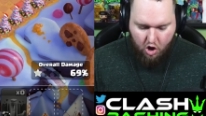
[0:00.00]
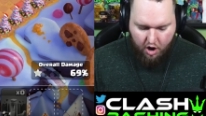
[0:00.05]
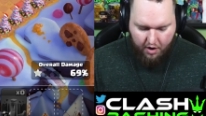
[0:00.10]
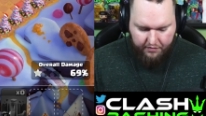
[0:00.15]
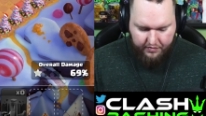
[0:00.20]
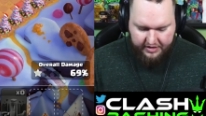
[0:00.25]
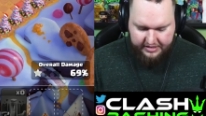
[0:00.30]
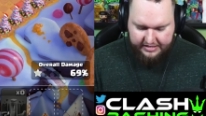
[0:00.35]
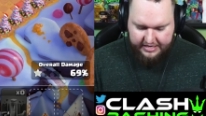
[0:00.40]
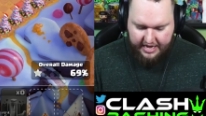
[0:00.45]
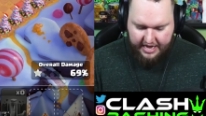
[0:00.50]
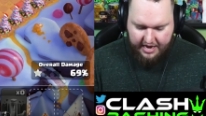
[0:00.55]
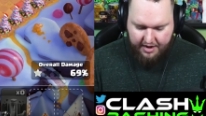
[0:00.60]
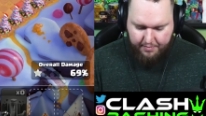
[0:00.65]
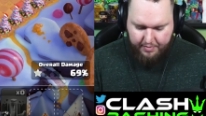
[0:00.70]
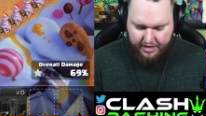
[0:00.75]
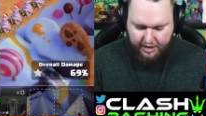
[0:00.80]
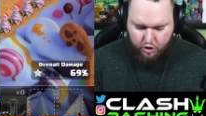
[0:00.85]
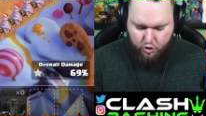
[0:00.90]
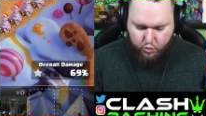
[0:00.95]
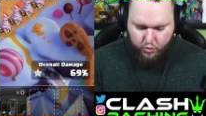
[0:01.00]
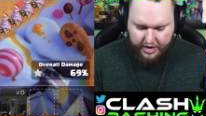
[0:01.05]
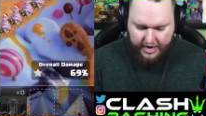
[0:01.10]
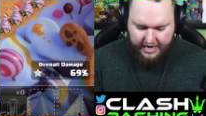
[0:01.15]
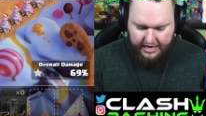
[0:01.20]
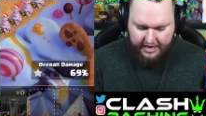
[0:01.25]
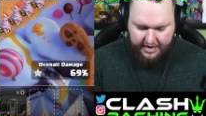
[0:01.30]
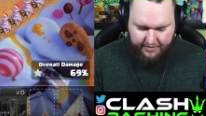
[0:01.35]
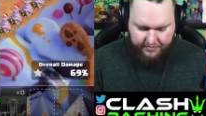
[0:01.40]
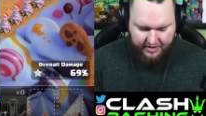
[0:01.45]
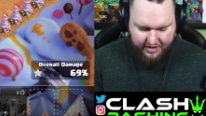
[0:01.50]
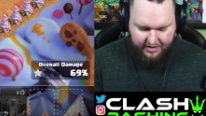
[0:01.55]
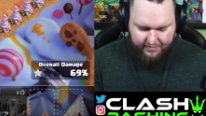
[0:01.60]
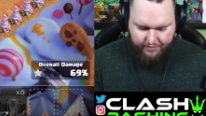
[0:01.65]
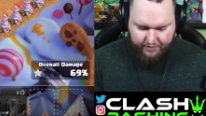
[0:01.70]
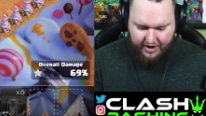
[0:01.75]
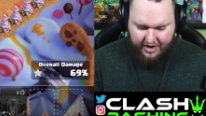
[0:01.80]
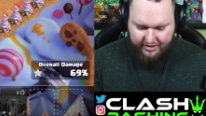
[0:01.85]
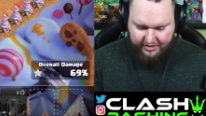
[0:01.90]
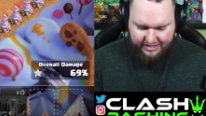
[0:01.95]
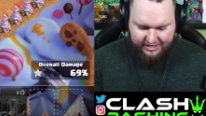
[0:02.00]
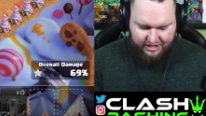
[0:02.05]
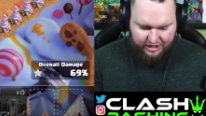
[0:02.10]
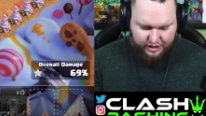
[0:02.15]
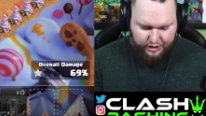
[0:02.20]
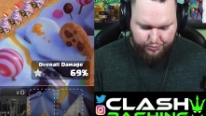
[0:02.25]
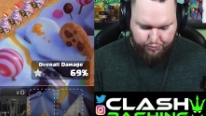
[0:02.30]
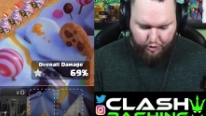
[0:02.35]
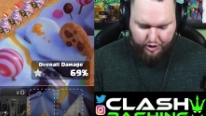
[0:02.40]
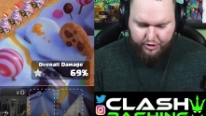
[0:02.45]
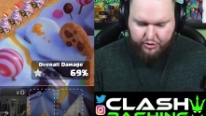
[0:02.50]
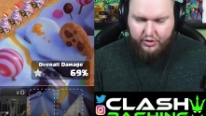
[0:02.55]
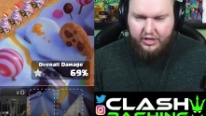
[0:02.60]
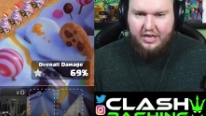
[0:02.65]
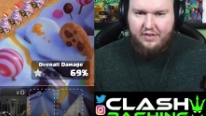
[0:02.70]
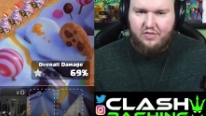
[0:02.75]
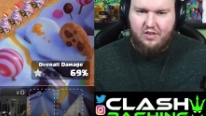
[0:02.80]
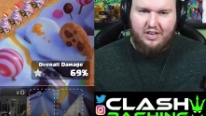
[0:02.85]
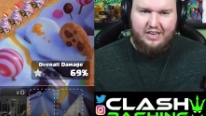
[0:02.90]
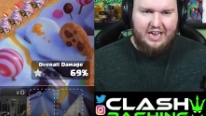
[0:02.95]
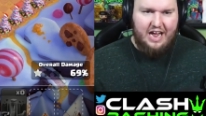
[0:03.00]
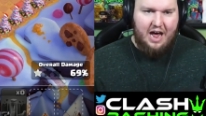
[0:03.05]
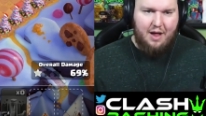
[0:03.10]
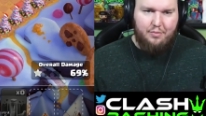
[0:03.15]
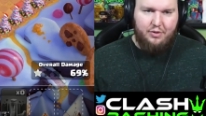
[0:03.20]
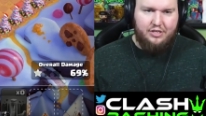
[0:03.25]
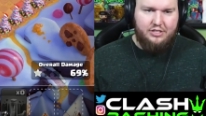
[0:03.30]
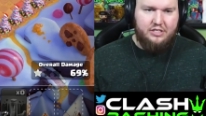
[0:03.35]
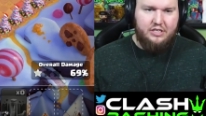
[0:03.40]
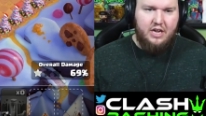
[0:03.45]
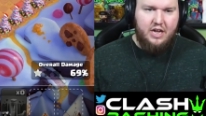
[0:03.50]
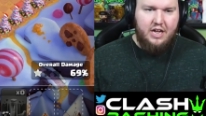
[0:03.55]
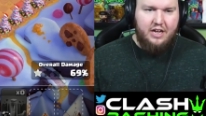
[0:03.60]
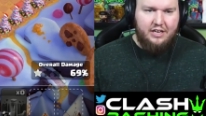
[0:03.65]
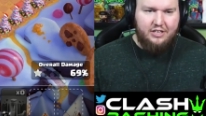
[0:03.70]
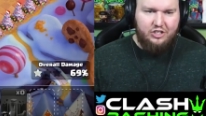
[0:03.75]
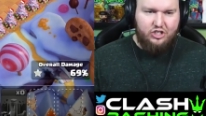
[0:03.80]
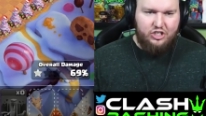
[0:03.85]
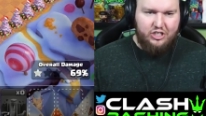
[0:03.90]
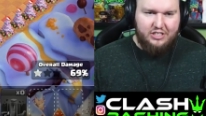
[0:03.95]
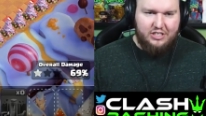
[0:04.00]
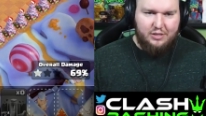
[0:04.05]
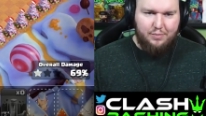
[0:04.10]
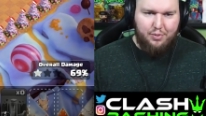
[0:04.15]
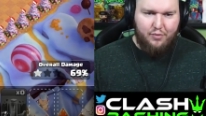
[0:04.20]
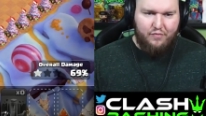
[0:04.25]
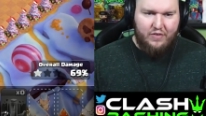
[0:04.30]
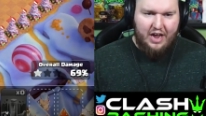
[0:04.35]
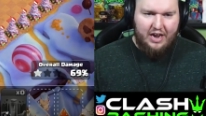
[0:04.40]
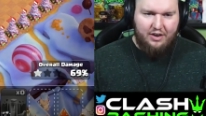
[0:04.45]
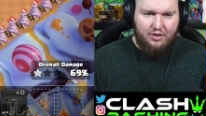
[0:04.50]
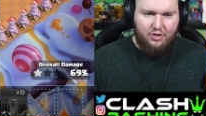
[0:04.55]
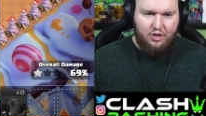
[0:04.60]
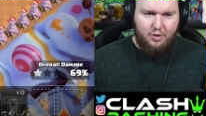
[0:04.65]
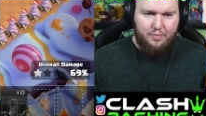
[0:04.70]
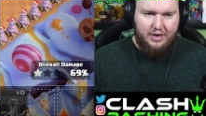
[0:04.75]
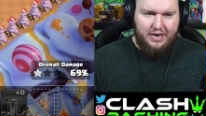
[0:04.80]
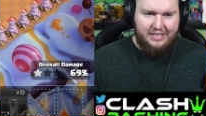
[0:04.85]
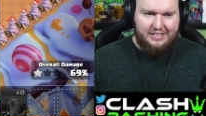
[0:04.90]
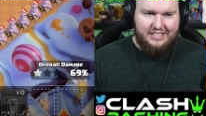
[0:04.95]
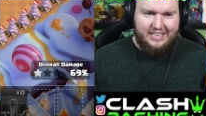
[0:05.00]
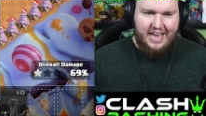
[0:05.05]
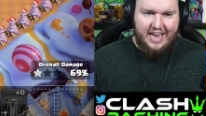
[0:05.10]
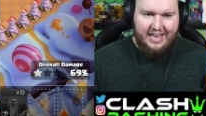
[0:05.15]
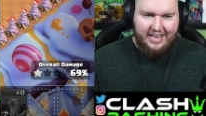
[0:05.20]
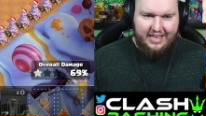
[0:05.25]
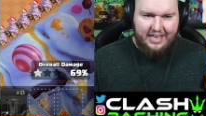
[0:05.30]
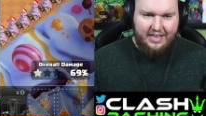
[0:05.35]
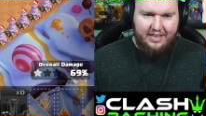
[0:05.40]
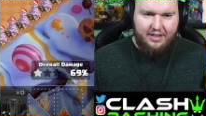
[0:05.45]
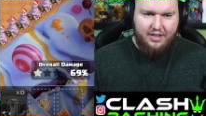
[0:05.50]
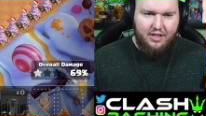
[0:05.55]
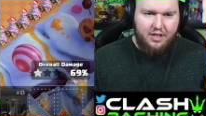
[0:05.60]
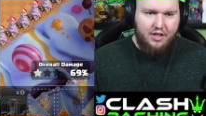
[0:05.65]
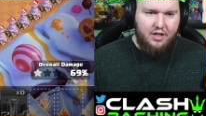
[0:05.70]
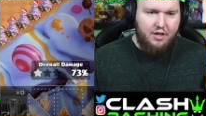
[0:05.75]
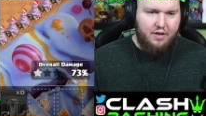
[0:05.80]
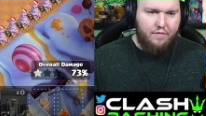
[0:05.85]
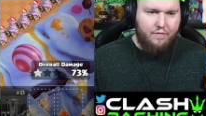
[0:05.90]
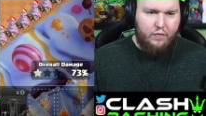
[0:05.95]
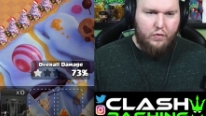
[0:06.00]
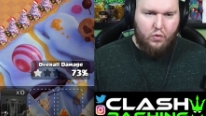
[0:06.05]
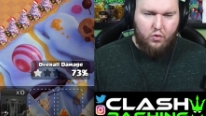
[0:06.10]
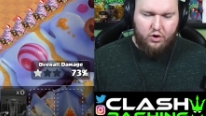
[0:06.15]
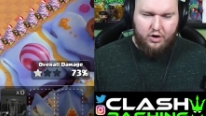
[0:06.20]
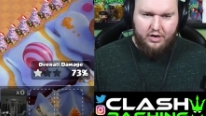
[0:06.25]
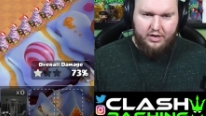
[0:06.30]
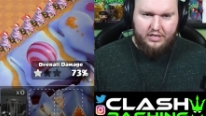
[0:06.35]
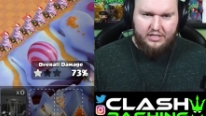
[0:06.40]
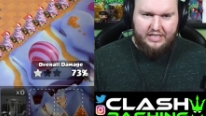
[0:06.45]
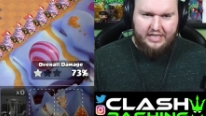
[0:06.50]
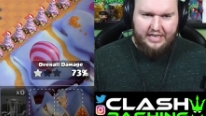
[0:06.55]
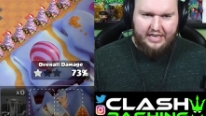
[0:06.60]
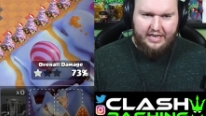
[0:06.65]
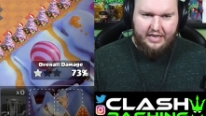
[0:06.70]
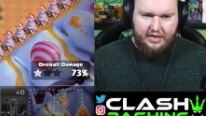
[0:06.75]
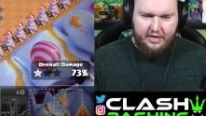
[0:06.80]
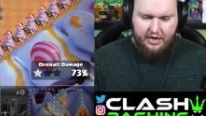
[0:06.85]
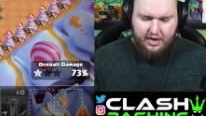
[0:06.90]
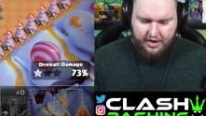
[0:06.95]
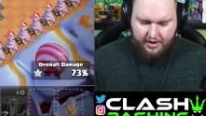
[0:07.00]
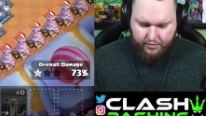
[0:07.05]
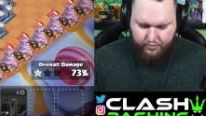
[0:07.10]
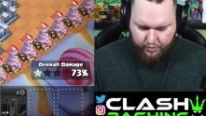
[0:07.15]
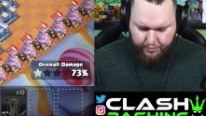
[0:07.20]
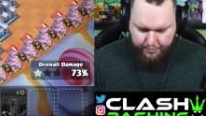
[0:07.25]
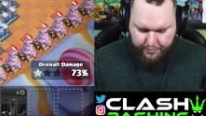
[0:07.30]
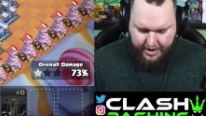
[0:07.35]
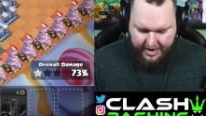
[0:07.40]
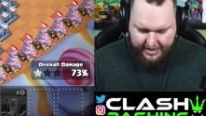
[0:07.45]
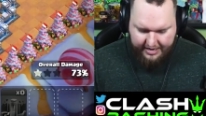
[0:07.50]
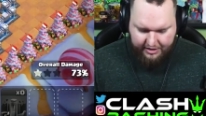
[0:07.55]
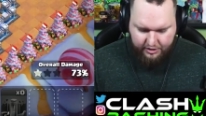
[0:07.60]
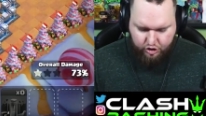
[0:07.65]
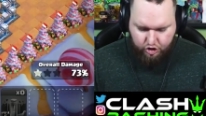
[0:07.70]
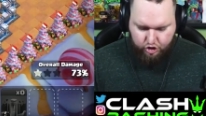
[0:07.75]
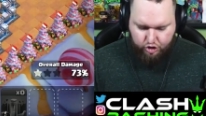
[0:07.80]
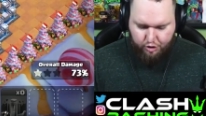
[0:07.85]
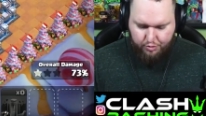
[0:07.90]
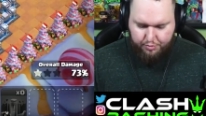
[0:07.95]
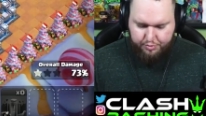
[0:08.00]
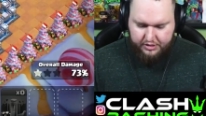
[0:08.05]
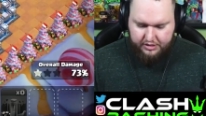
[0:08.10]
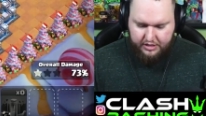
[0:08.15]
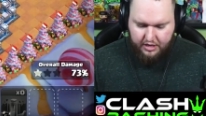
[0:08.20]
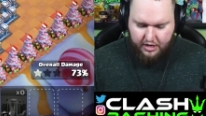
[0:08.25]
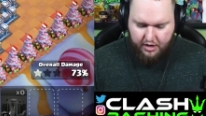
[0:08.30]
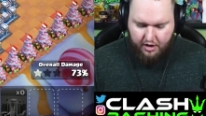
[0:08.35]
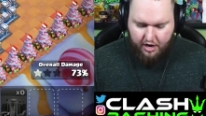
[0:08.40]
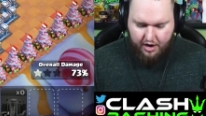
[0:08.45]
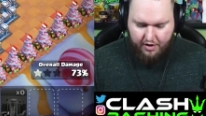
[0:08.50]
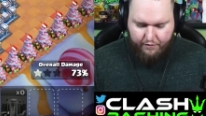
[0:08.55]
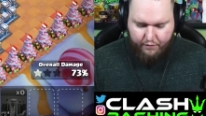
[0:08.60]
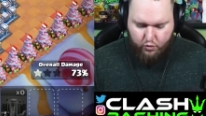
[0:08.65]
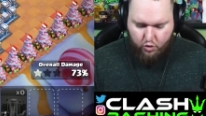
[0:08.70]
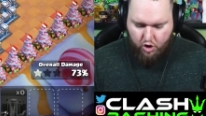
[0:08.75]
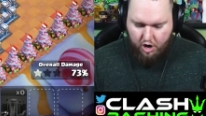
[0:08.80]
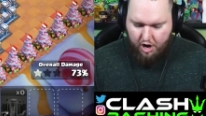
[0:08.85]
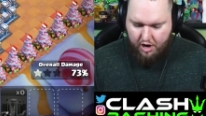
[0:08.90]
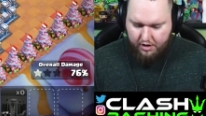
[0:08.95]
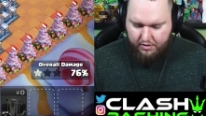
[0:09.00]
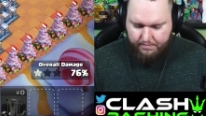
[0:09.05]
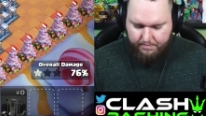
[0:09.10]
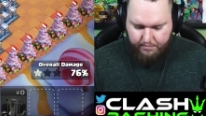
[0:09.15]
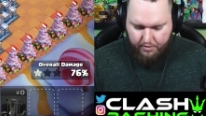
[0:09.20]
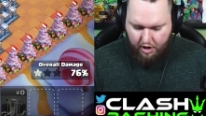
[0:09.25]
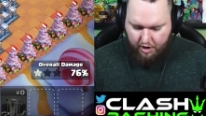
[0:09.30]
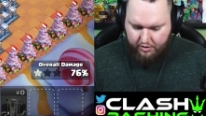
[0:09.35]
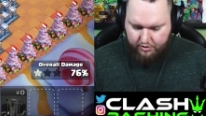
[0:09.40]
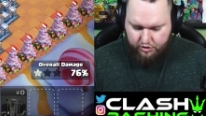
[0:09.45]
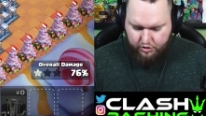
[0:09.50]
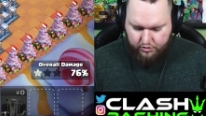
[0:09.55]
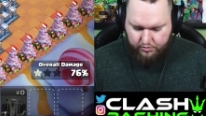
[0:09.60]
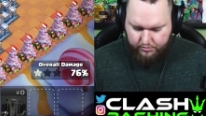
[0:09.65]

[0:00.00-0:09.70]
on this enemy Queen, and then finally just sprinkle in the Goblins just to provide a little bit of tanking for the uh, remaining troops uh, for our, our